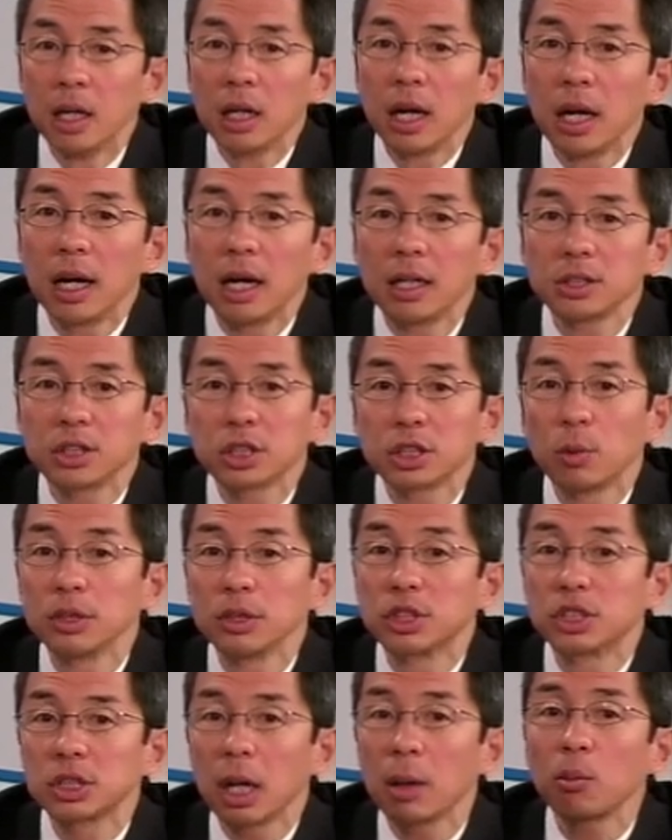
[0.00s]

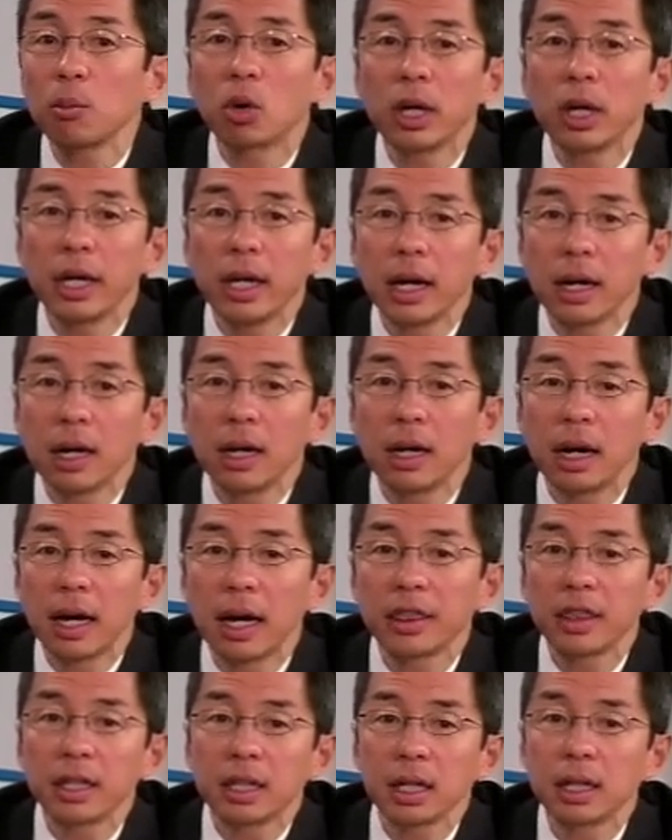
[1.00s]
In summary,
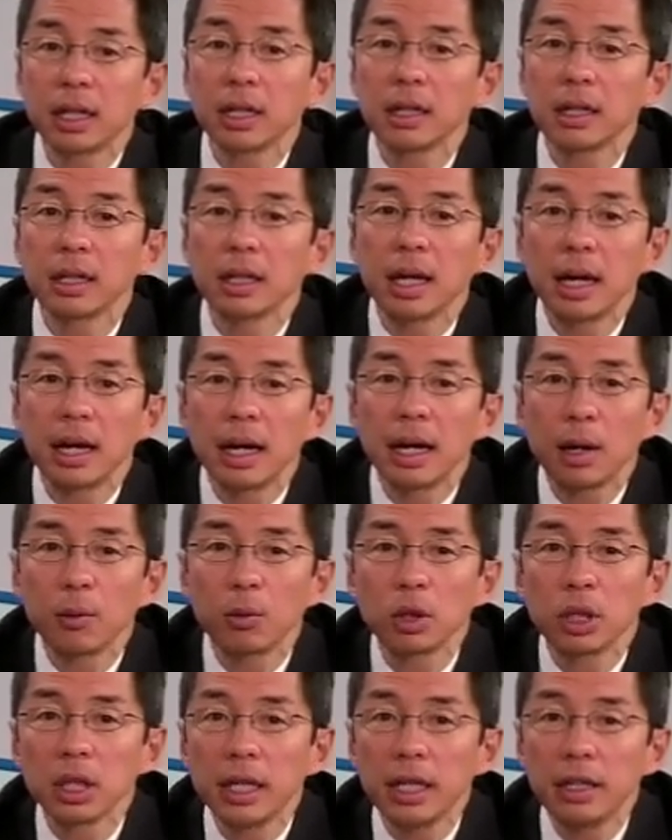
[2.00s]
I think I
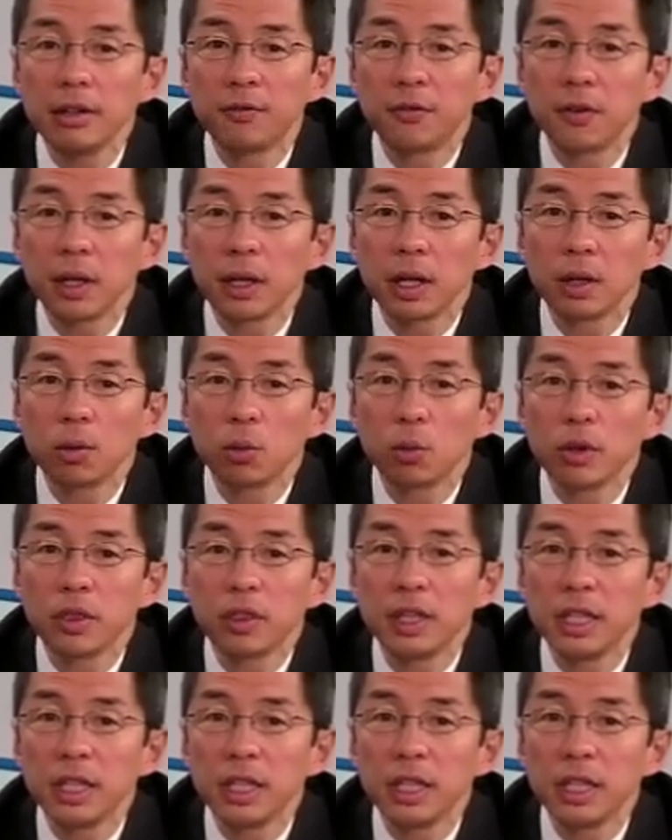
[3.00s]
would leave with